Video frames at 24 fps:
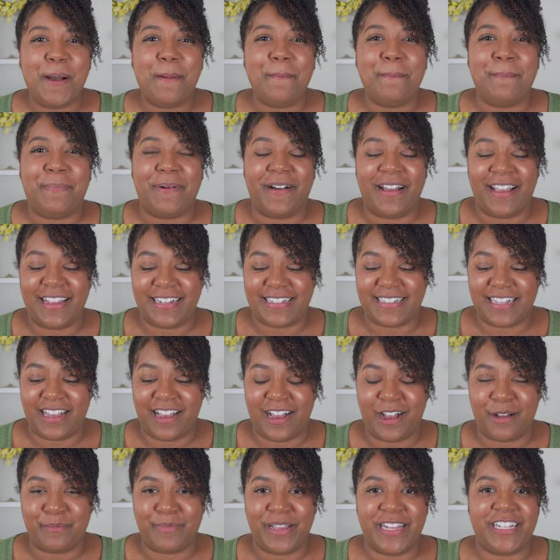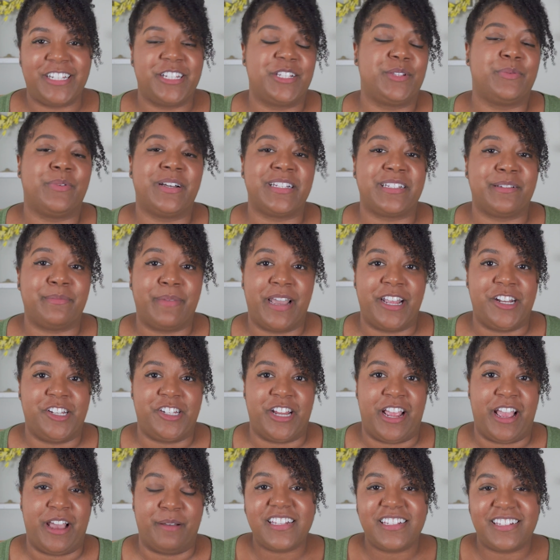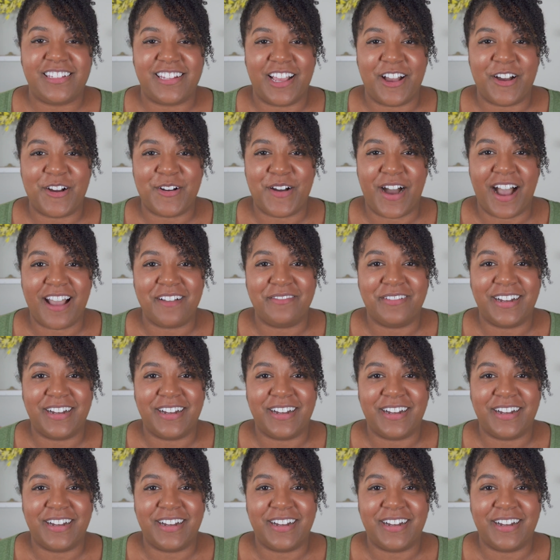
but it just wasn't my jam. So I